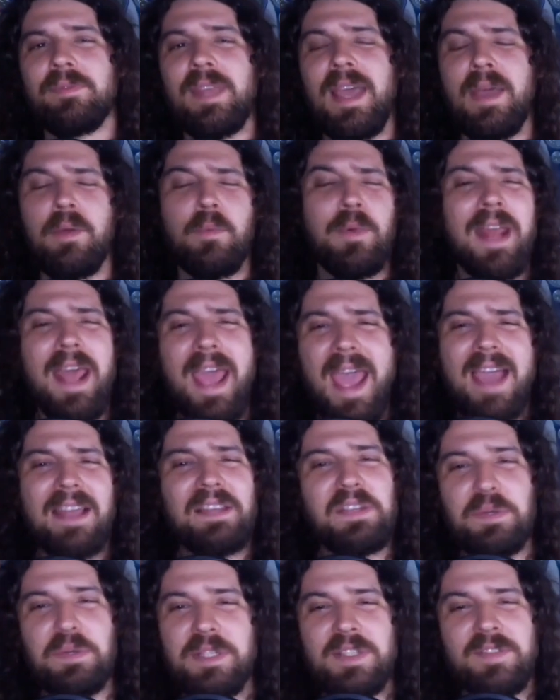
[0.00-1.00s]
what
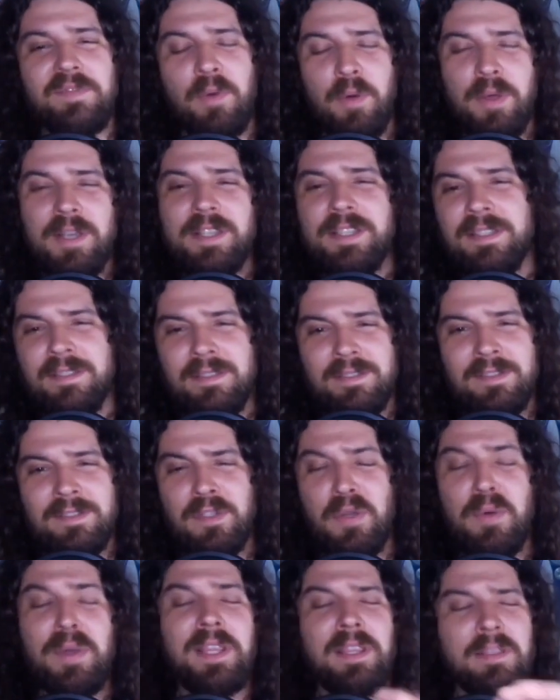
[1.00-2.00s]
actor is voice
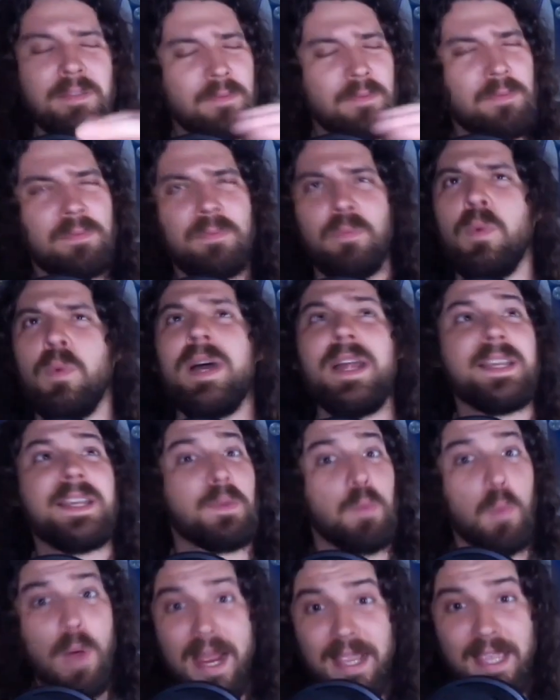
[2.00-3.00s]
doing. What?
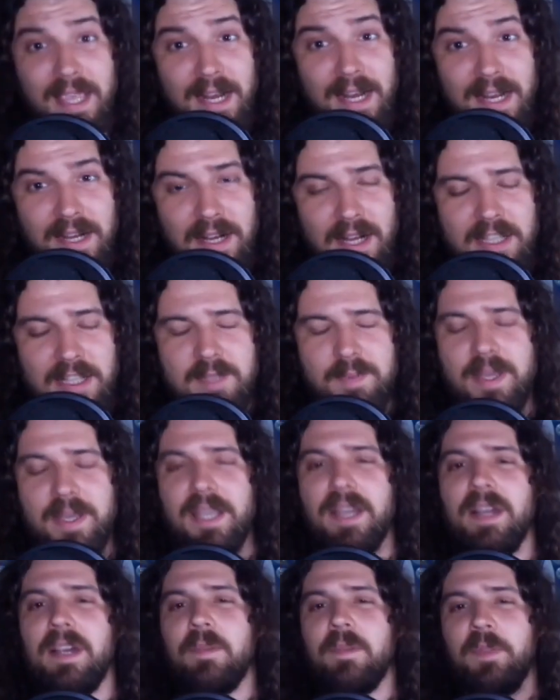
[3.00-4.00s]
Why can I not
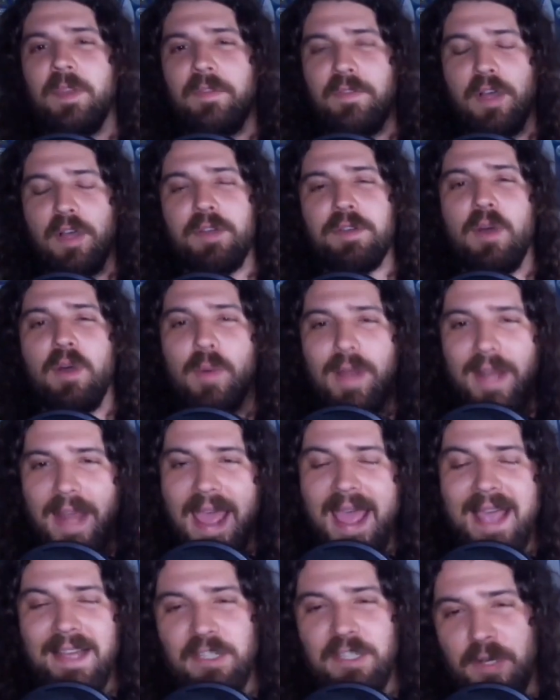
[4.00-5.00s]
speak? If y'all know what
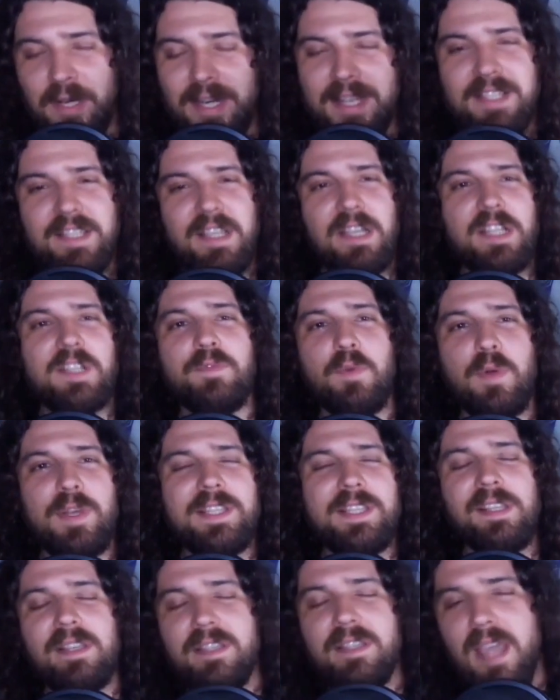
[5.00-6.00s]
actor it is that is
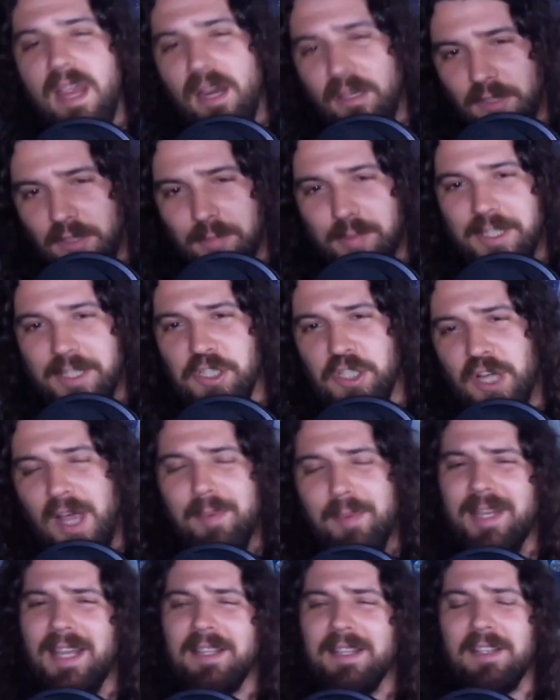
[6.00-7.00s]
voicing this character, please drop
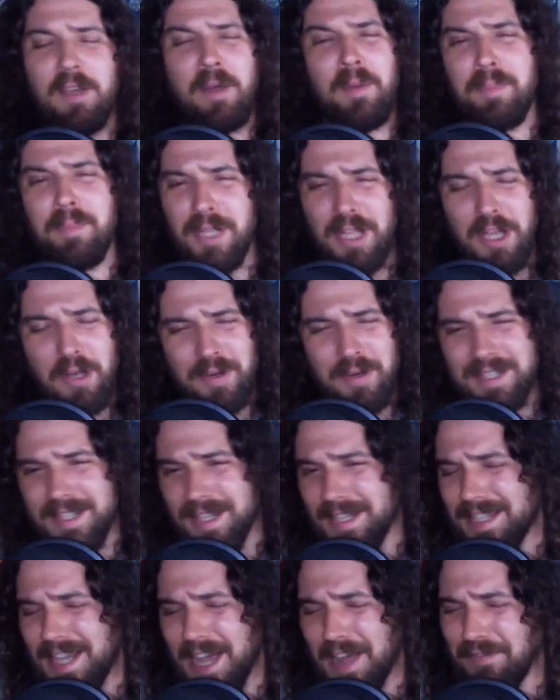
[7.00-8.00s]
it down below because they
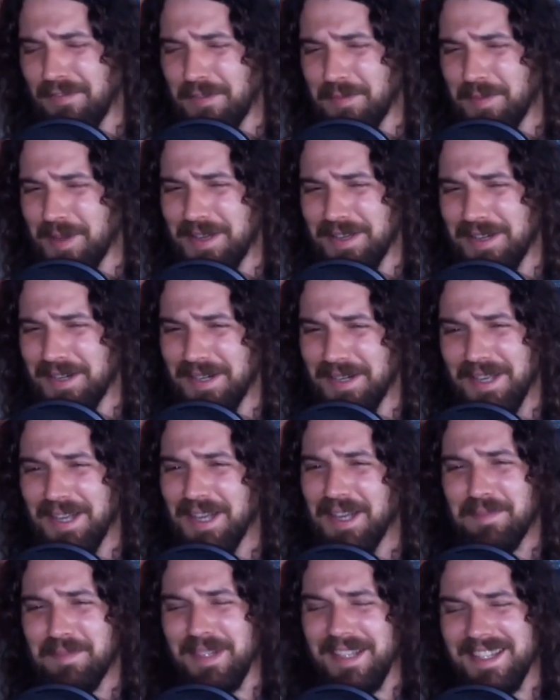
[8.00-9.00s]
sound familiar.
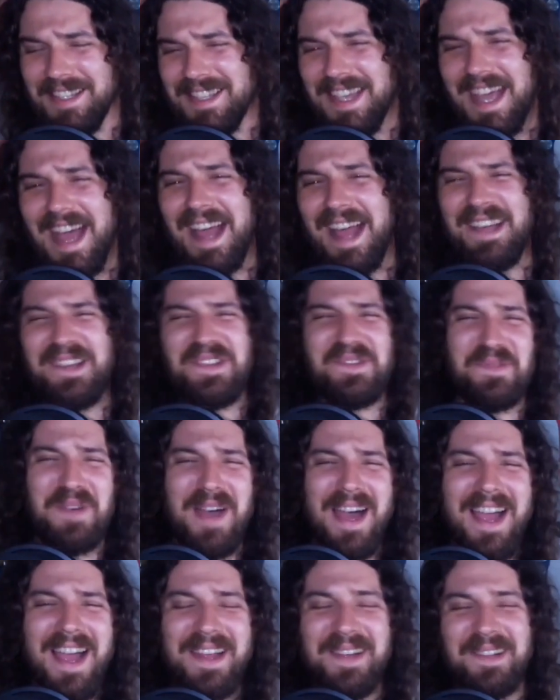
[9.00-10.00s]
But this guy is
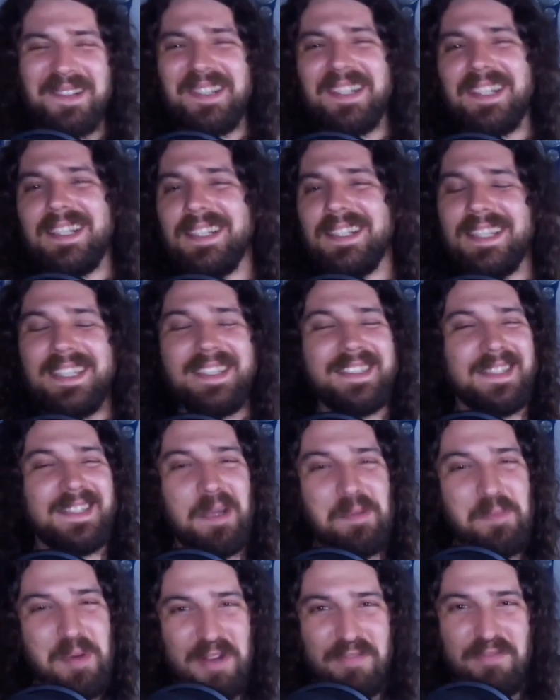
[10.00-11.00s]
wild. He
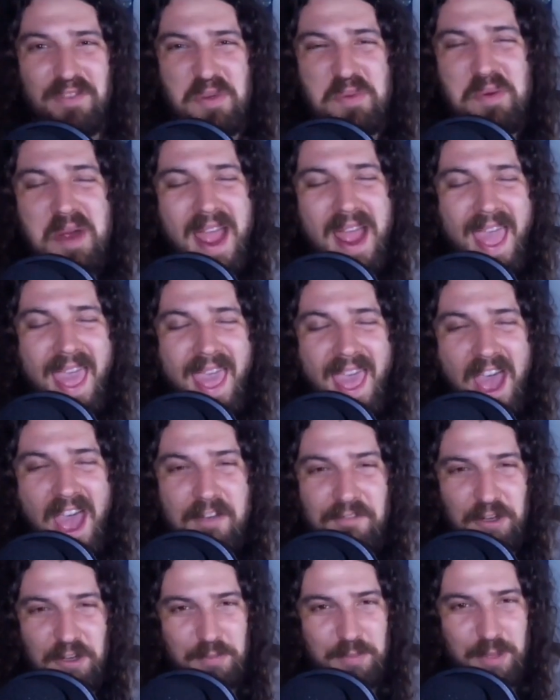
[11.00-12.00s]
said, but if you
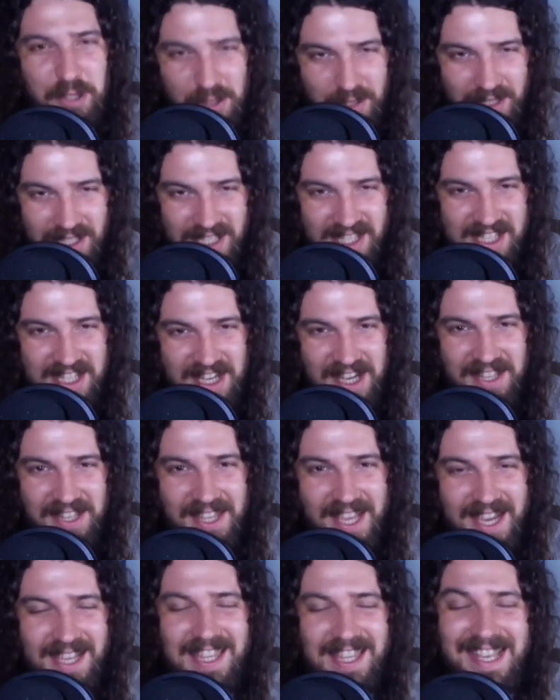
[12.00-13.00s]
ever pull a stunt
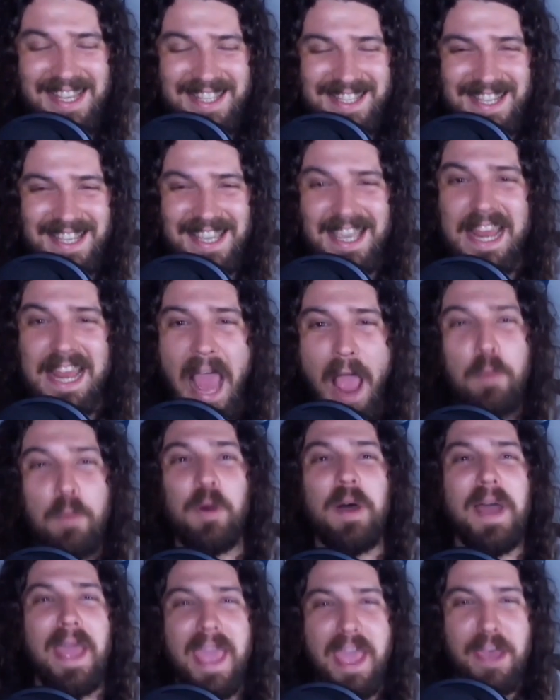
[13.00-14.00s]
like this again, I
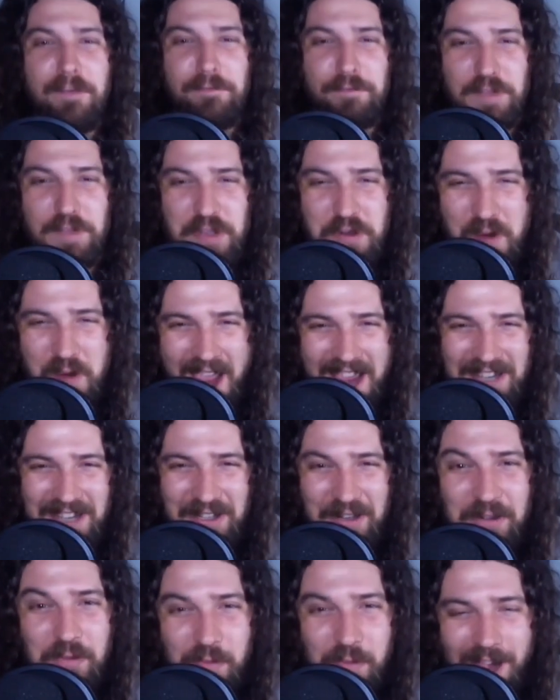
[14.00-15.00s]
will F you and
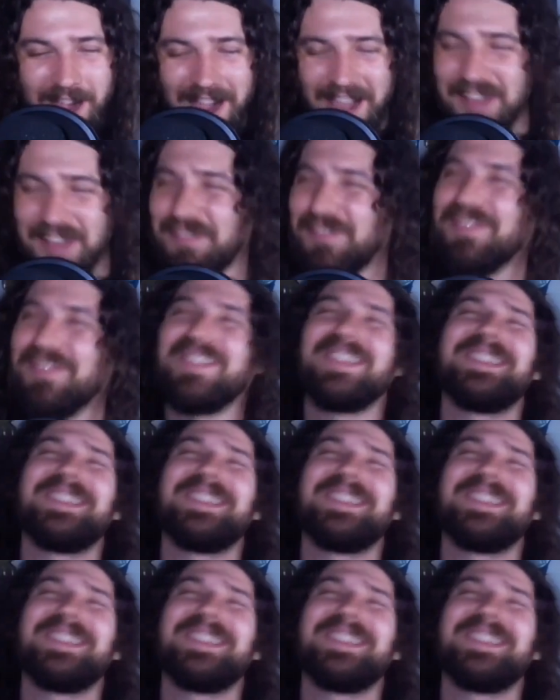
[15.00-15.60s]
your wife.